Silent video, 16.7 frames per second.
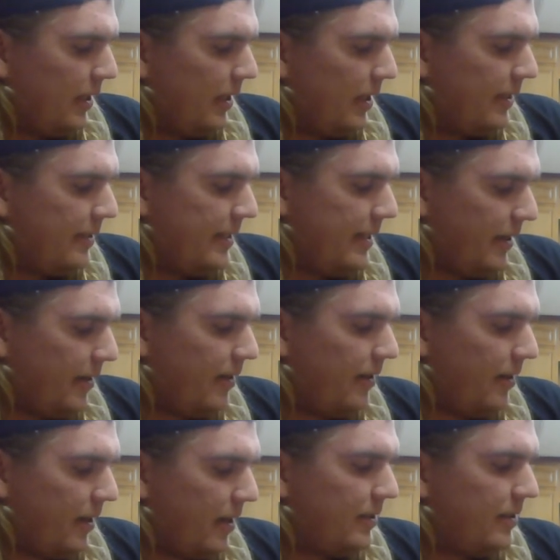And Tara
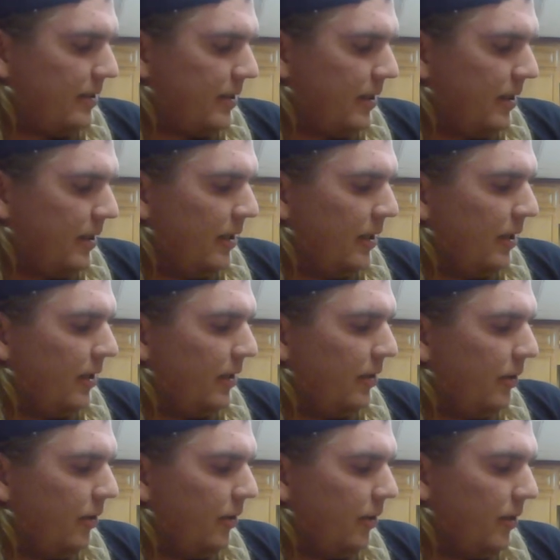nods.
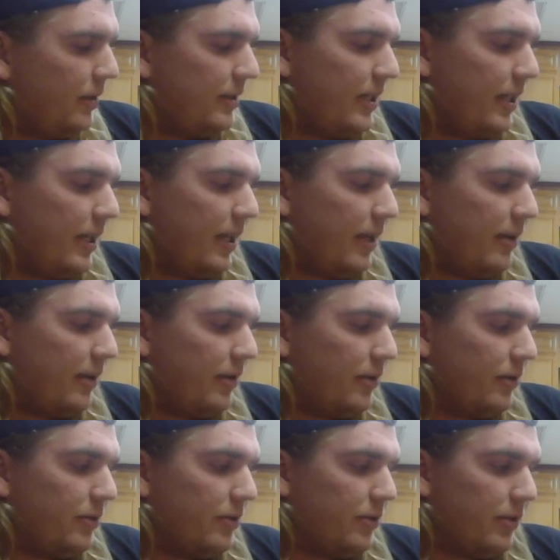You hold his hand
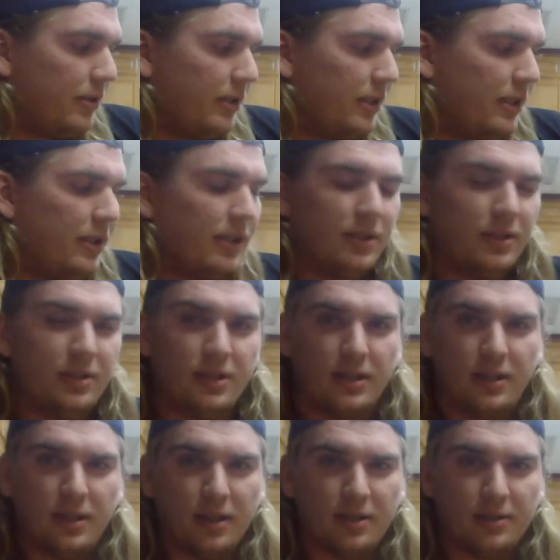though, Julie, she
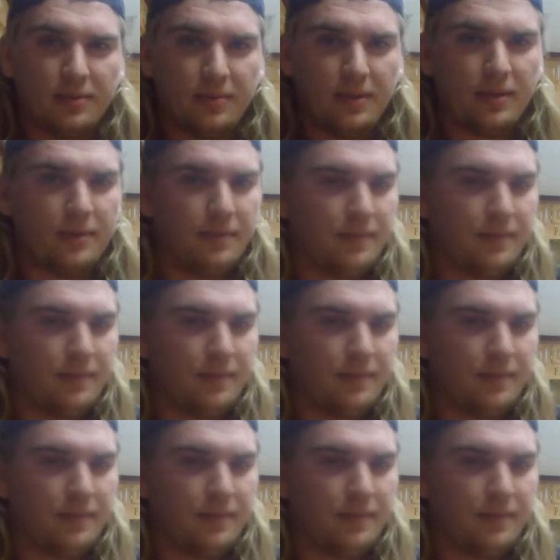tells me.